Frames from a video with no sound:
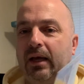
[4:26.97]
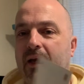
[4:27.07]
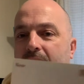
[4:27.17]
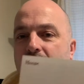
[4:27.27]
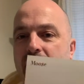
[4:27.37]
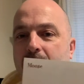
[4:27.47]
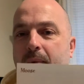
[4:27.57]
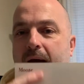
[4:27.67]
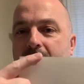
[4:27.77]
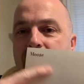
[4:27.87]
And on the
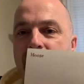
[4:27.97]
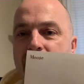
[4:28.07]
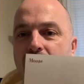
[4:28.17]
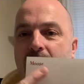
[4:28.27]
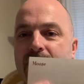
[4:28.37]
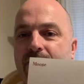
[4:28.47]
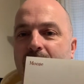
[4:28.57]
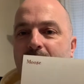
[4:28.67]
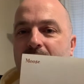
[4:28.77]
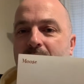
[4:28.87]
back, there's lots of
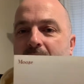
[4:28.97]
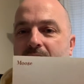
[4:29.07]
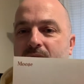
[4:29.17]
empty space.